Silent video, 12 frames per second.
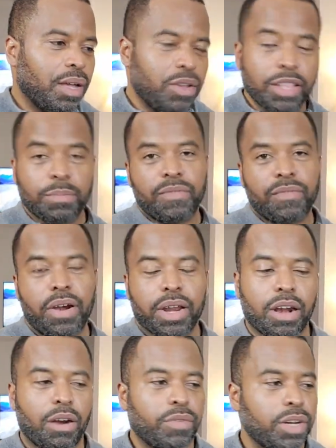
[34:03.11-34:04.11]
you have to be very
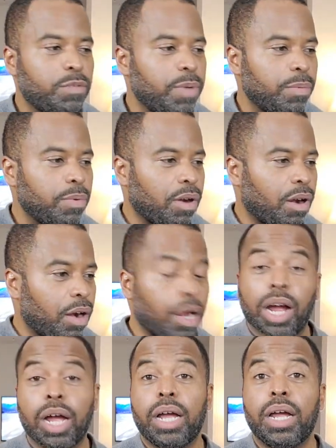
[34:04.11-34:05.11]
careful these people are
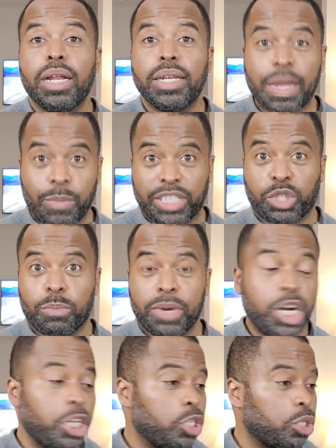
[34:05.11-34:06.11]
uh, they want your
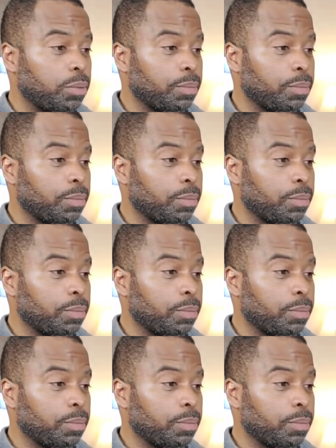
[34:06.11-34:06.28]
monies